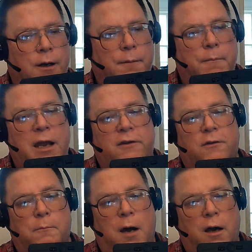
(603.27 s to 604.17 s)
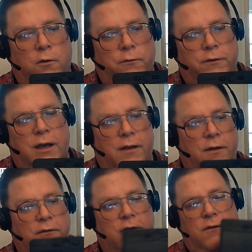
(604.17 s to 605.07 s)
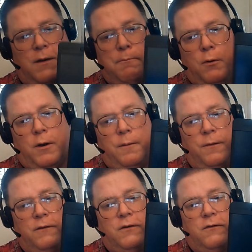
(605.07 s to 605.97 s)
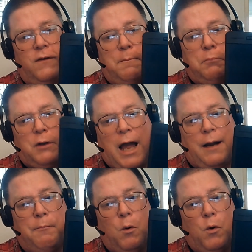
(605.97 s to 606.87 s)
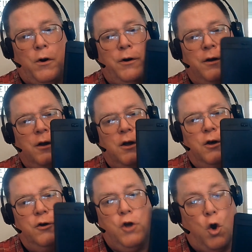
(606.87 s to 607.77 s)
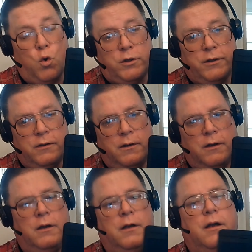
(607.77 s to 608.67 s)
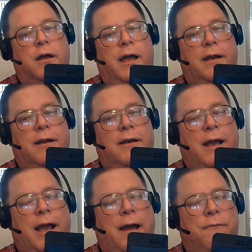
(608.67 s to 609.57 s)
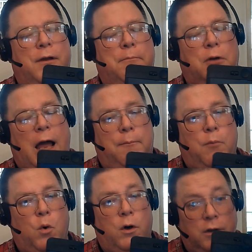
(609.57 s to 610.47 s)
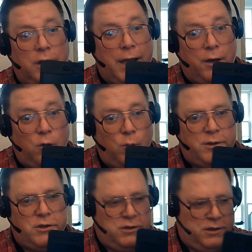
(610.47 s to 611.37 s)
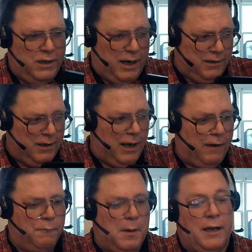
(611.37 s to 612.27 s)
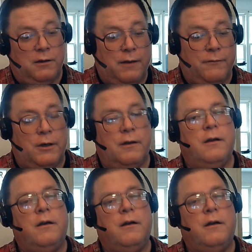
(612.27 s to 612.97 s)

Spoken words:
makes and models. Again, this is the Boogie. This is the Blackboard Note, and then they have the Blackboard Letter, which is the 8.5 by 11.